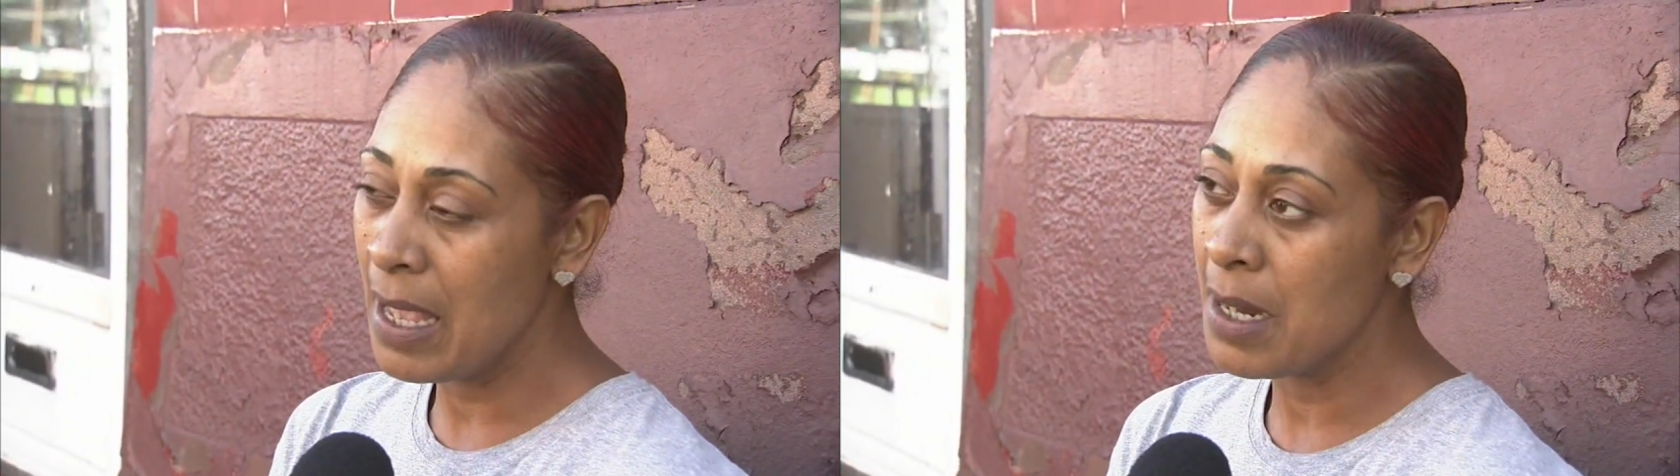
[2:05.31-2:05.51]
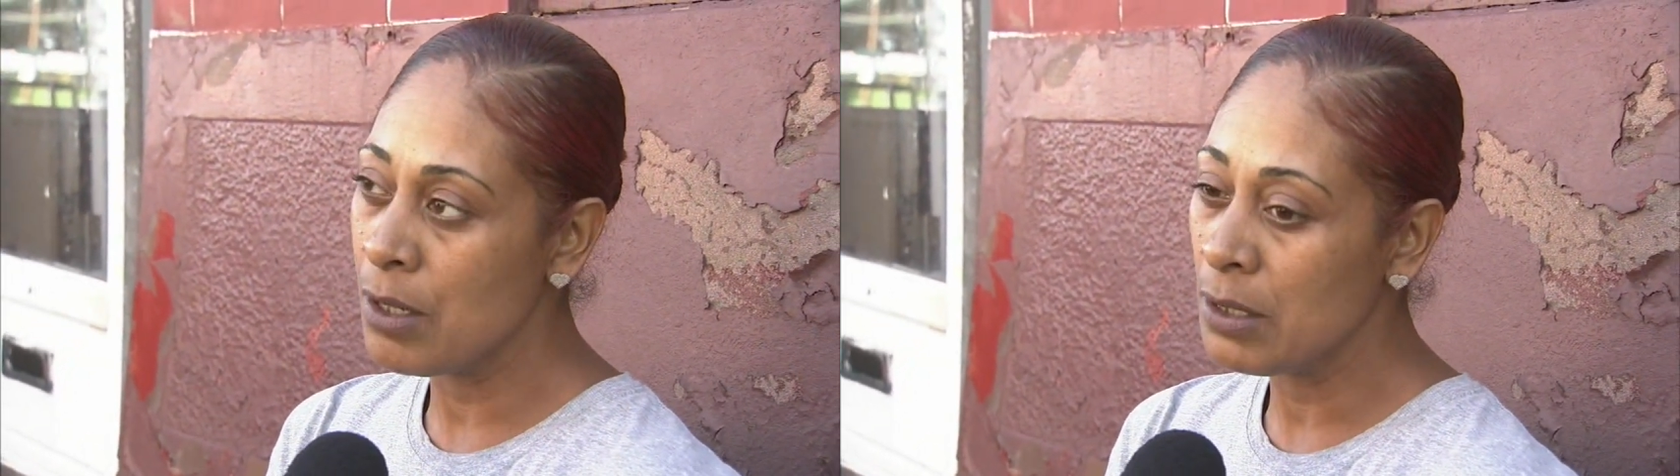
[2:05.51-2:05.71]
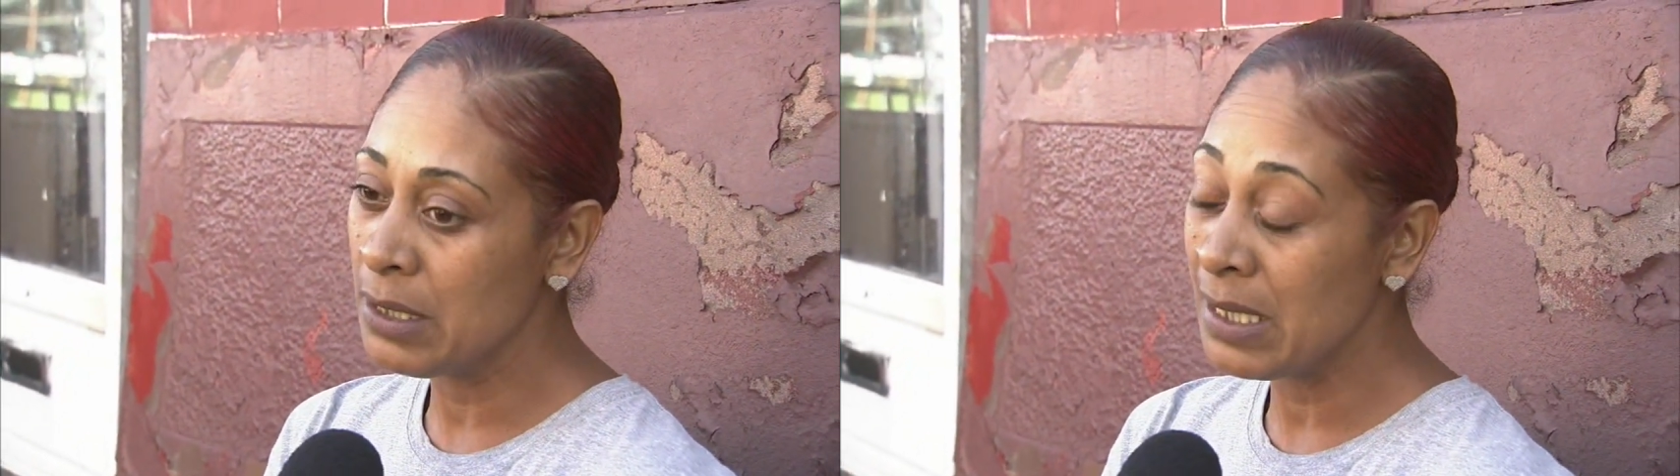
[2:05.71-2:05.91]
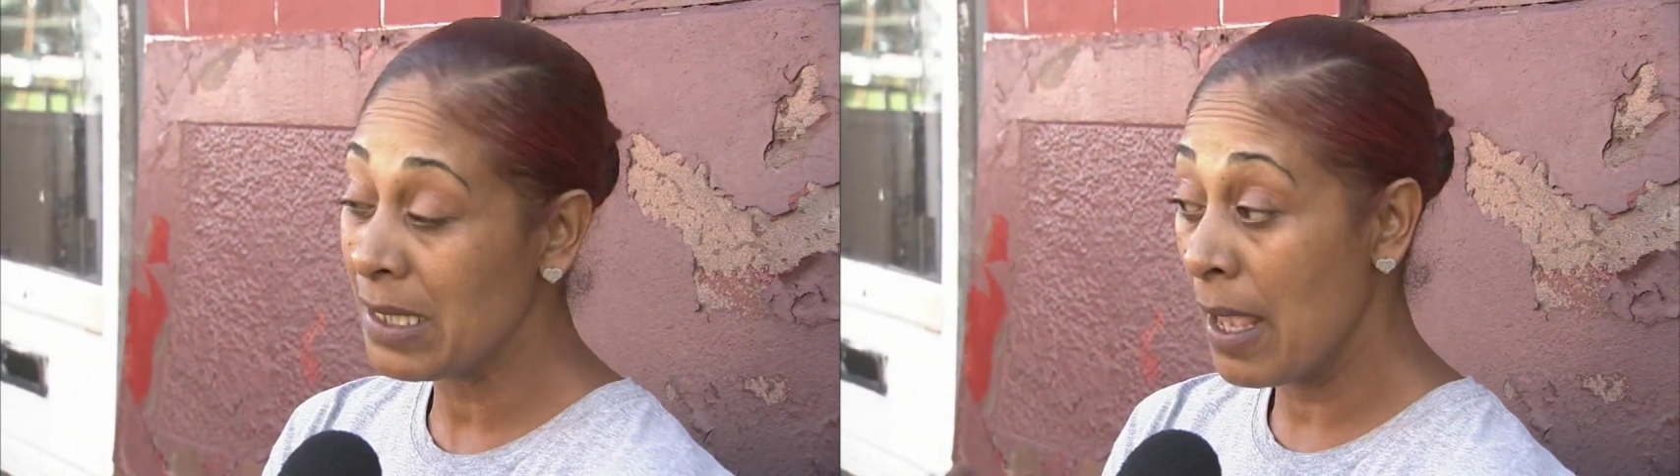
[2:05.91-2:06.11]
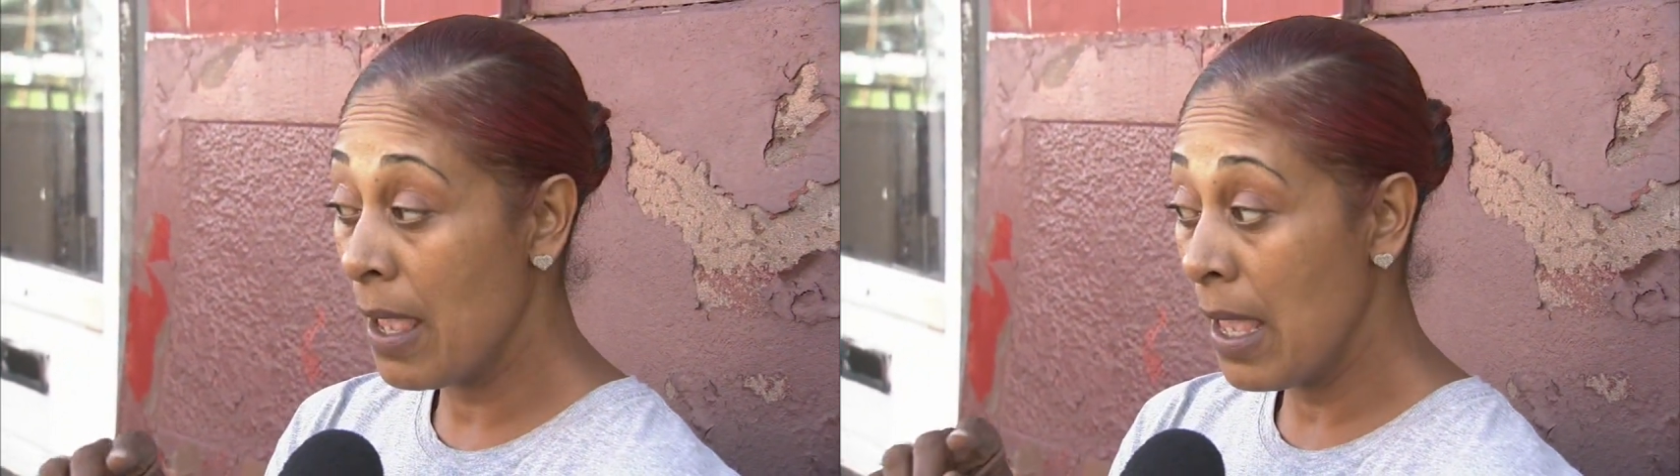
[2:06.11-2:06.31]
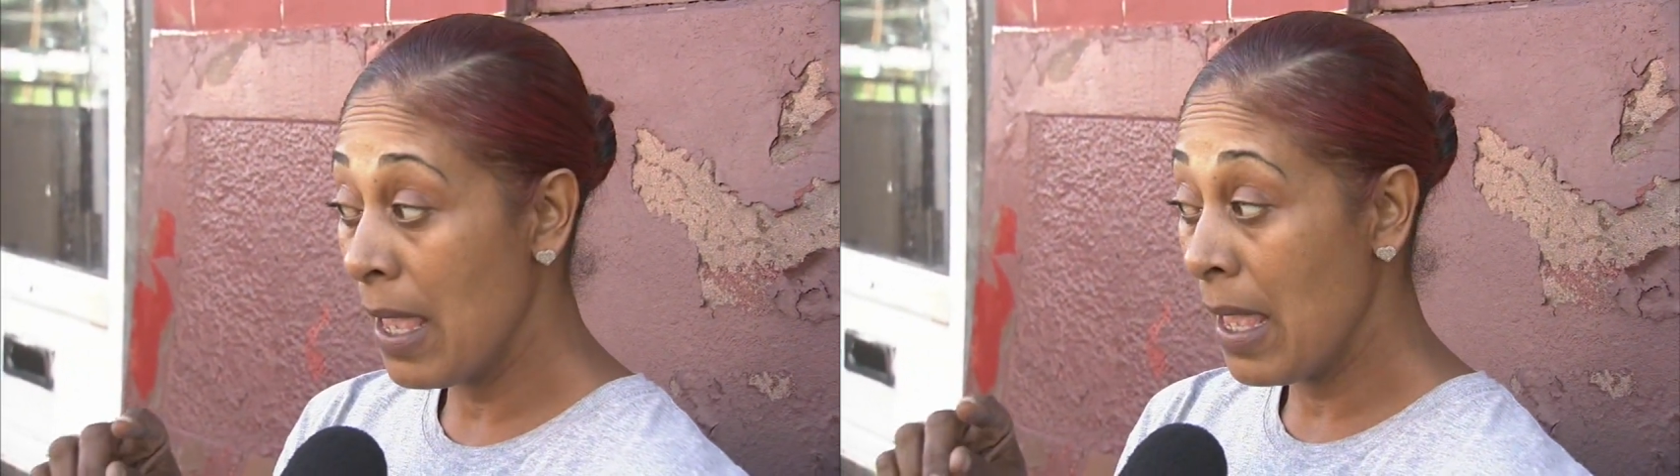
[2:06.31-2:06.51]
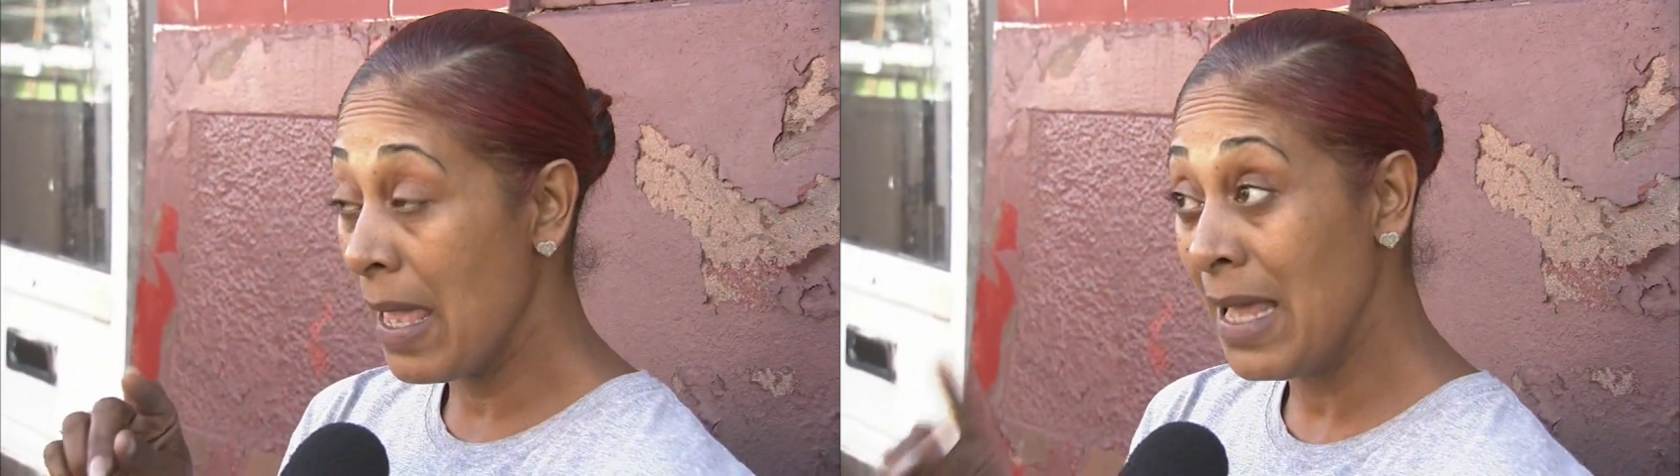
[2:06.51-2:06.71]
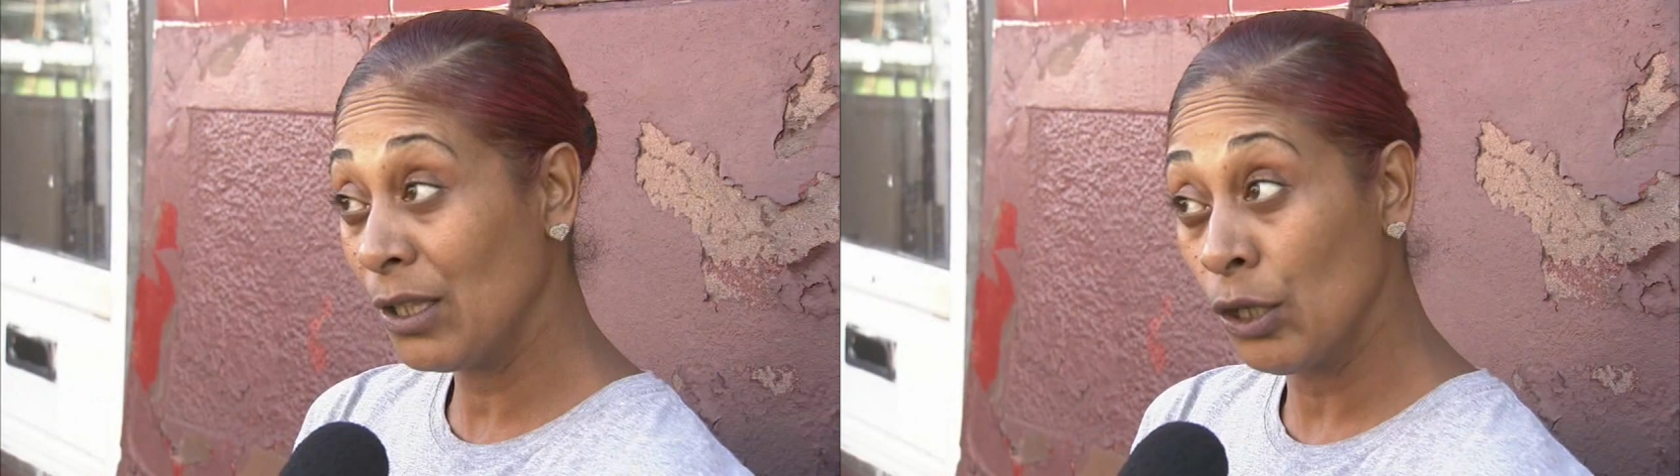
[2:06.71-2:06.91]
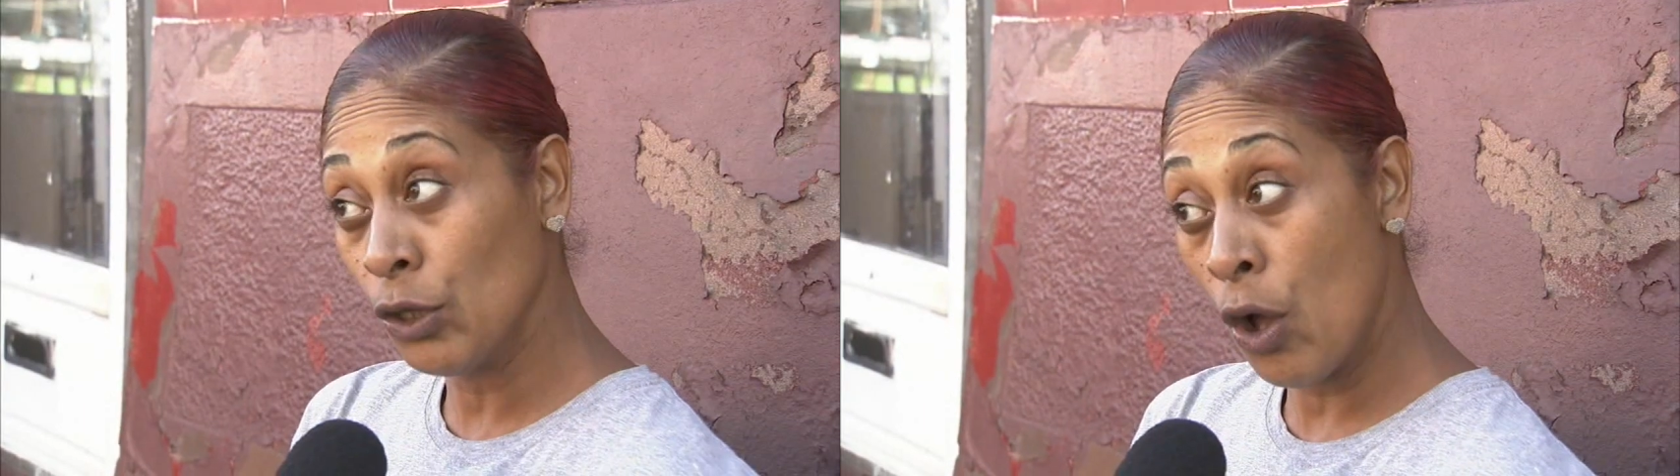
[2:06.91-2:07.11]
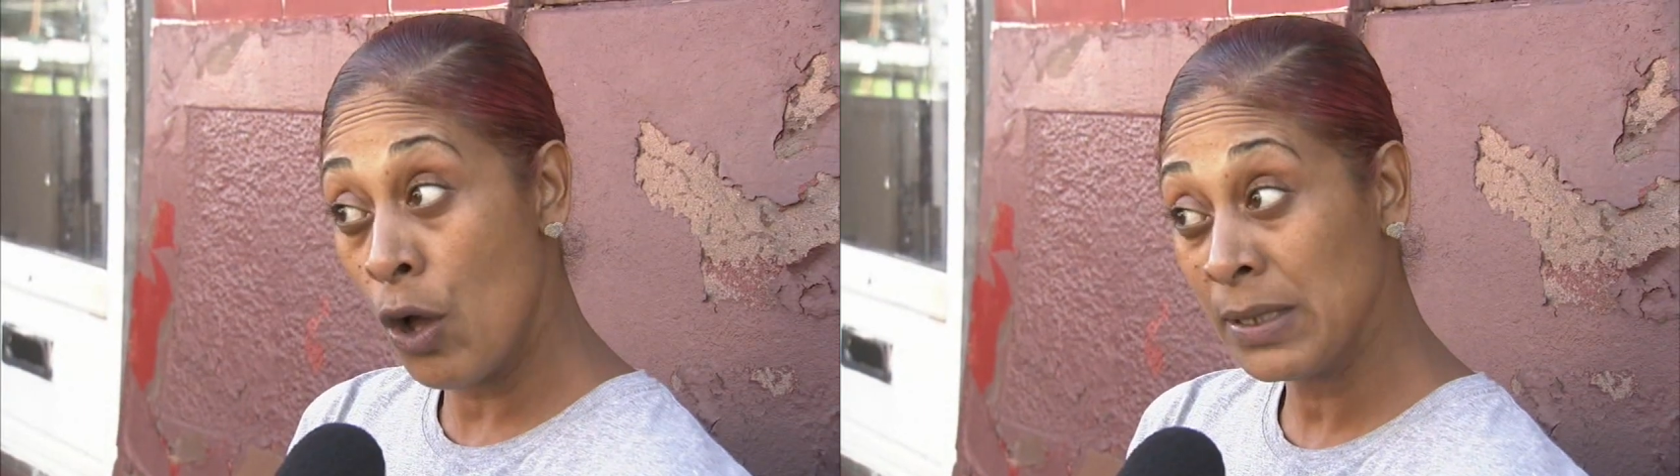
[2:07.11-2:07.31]
and just hit the
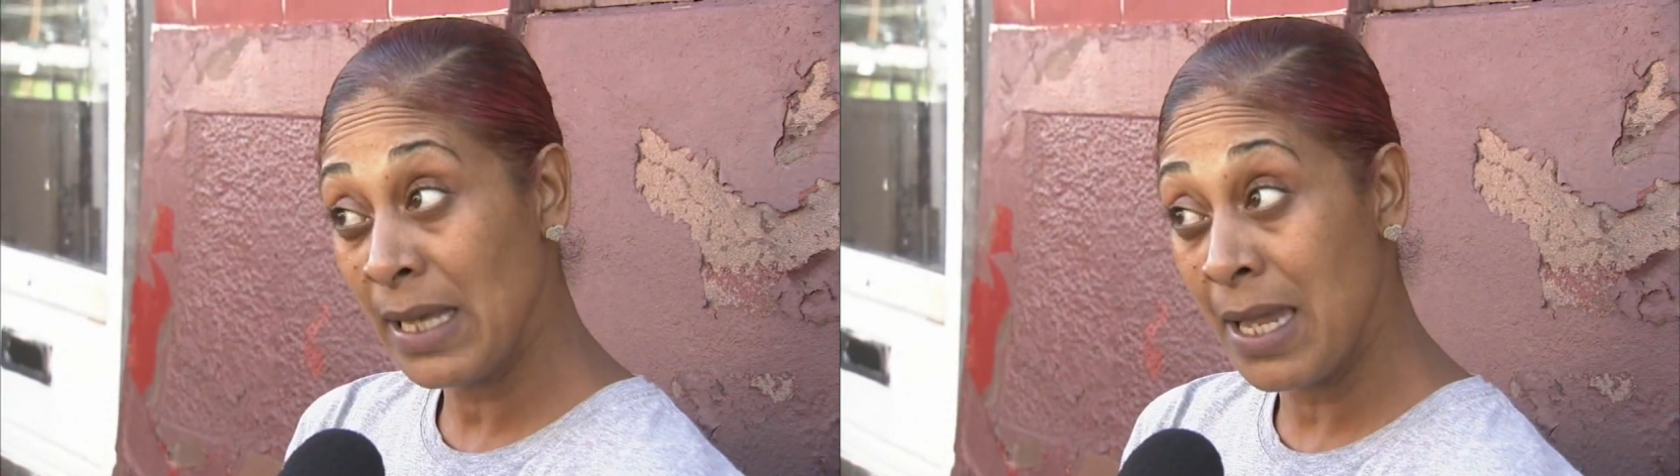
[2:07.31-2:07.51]
dogs